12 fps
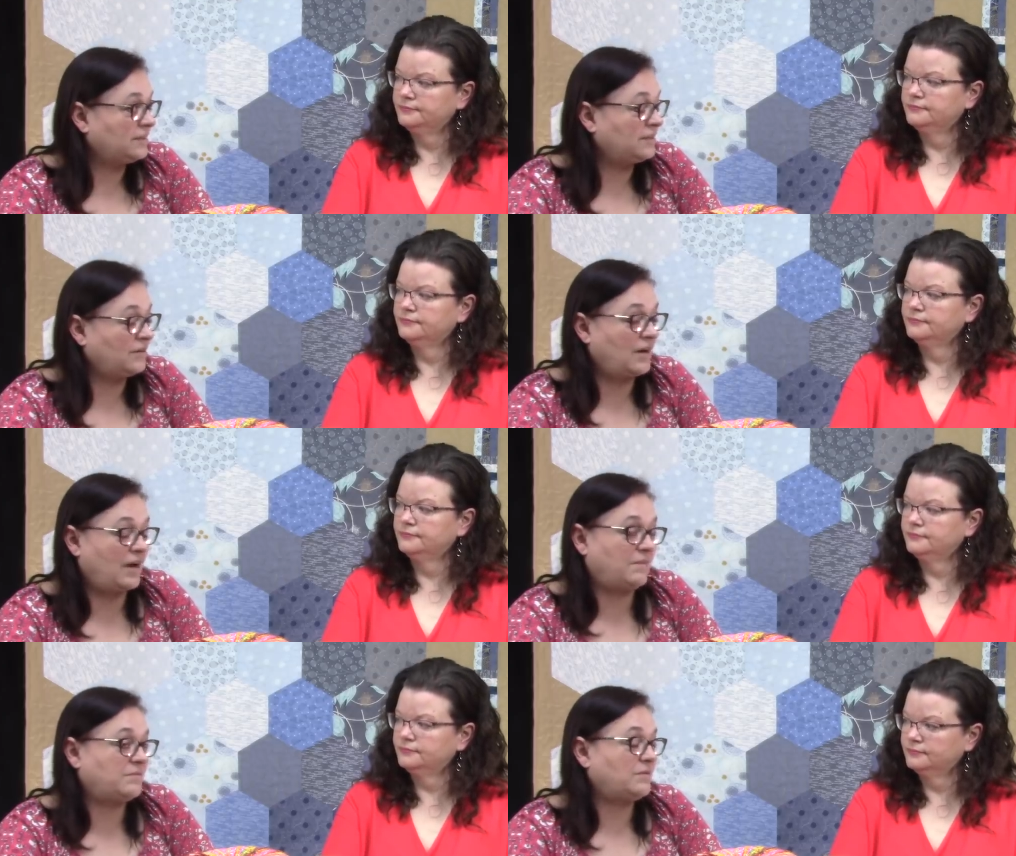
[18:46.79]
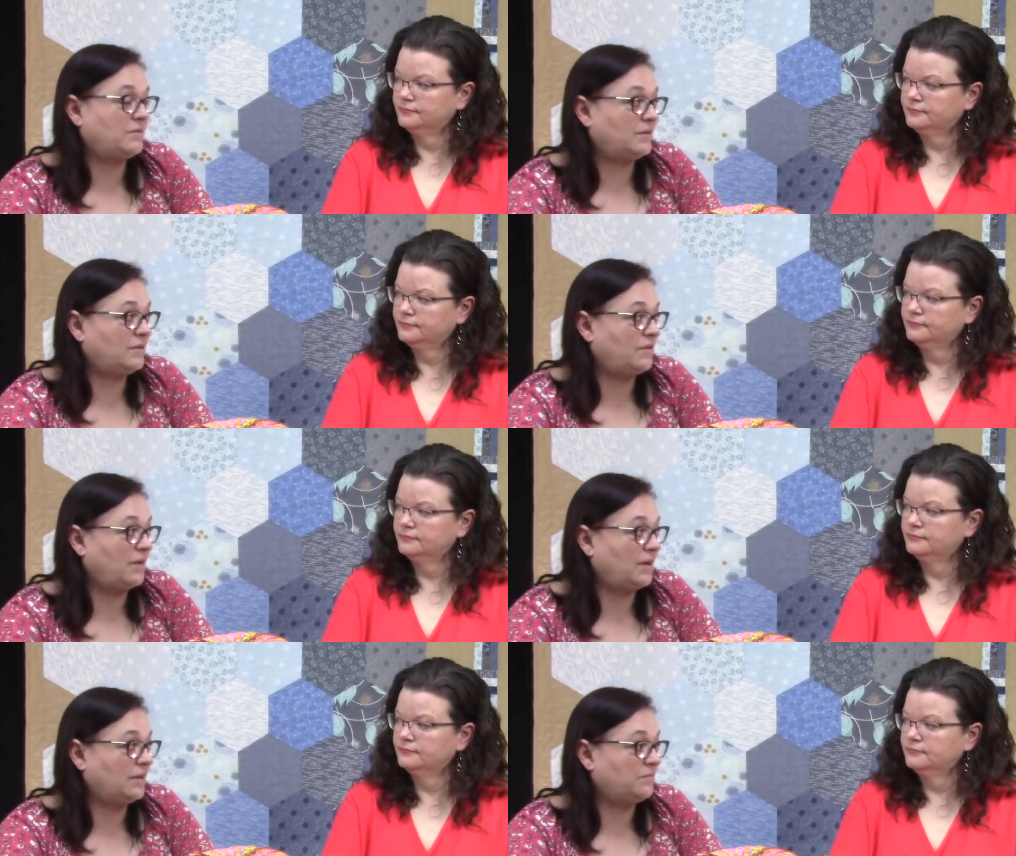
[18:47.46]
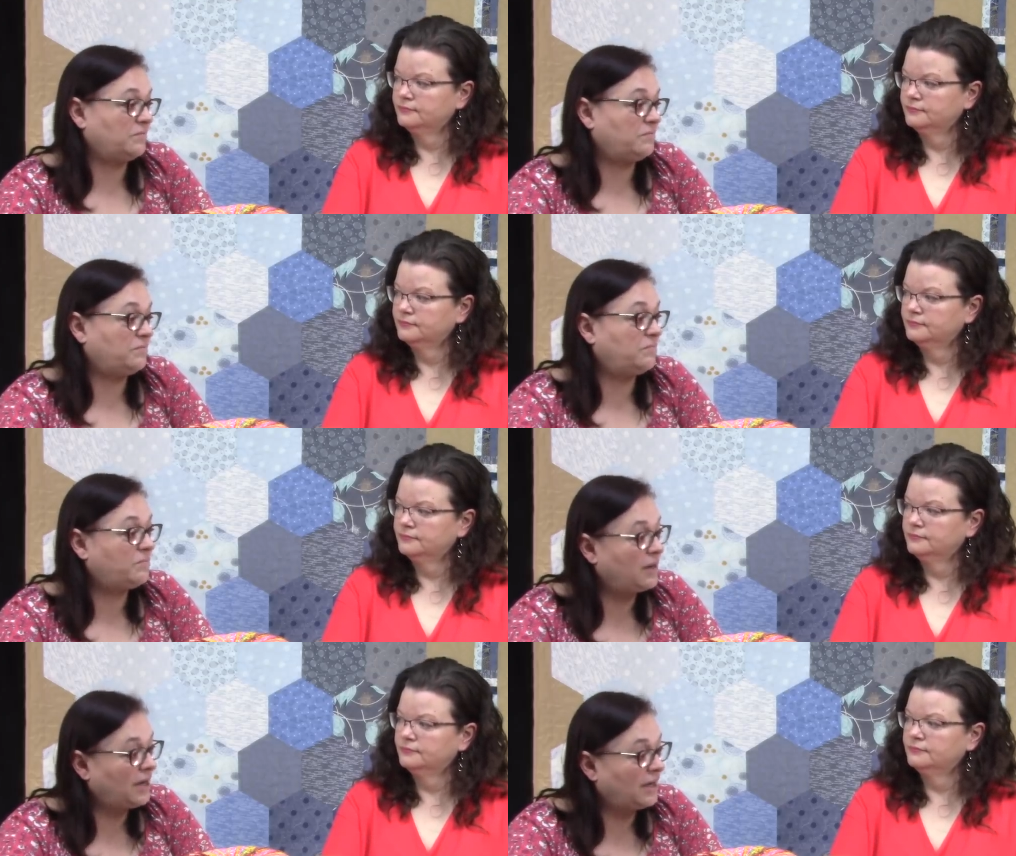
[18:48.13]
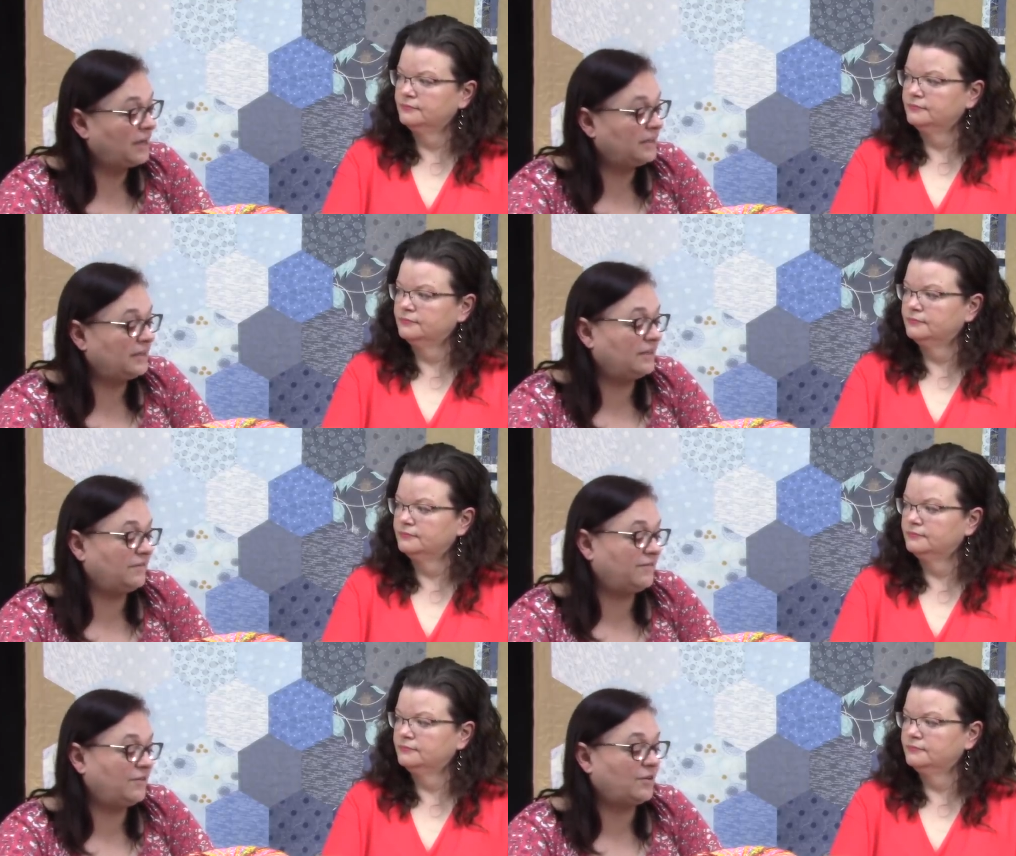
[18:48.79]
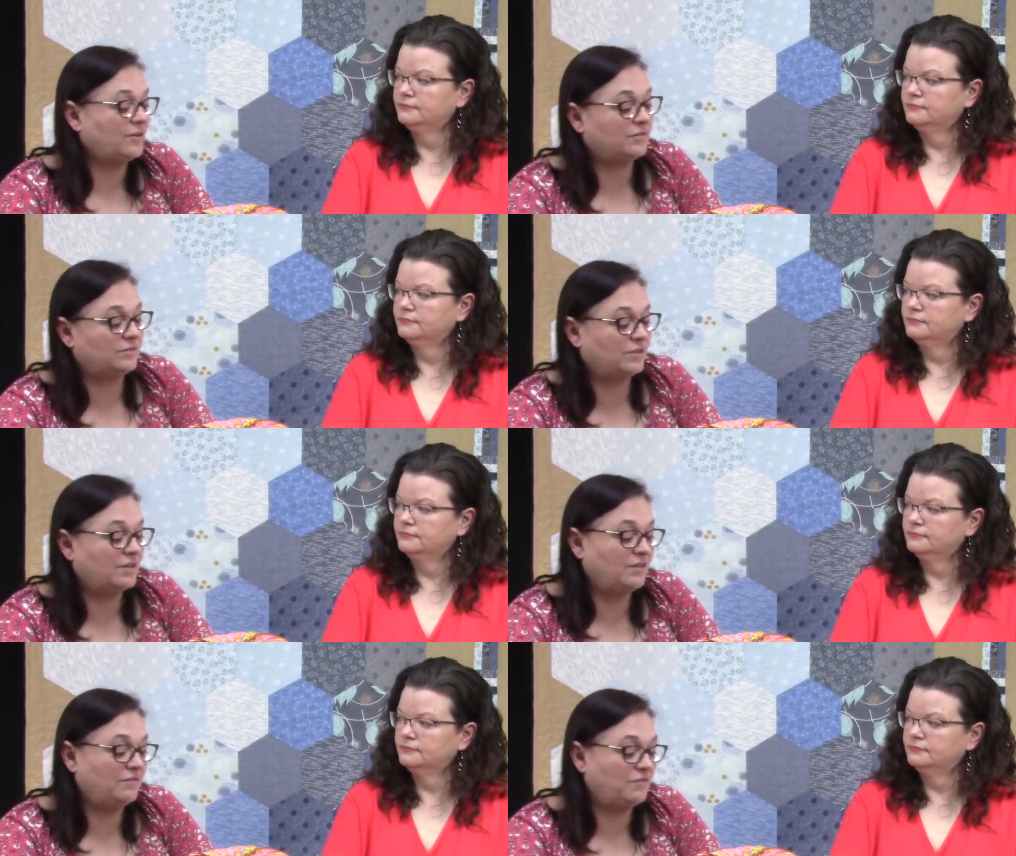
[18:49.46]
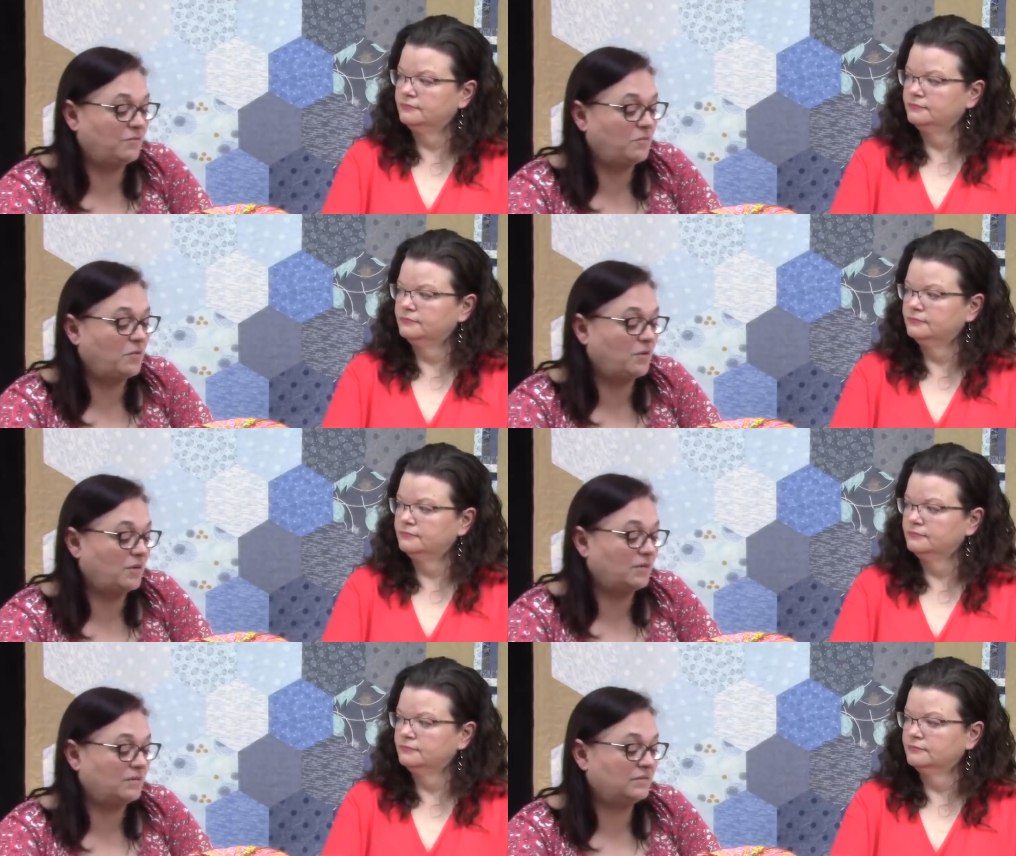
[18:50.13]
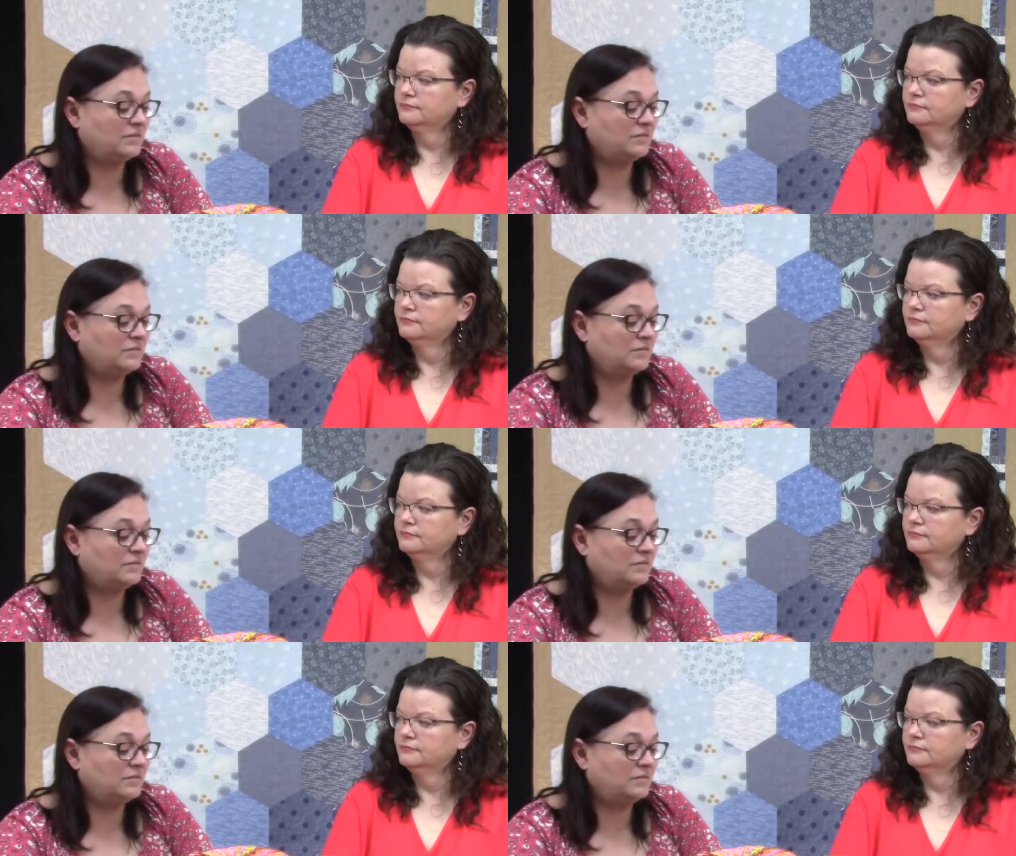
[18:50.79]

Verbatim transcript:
Speaker 1: They're absolutely great. But if you're looking for more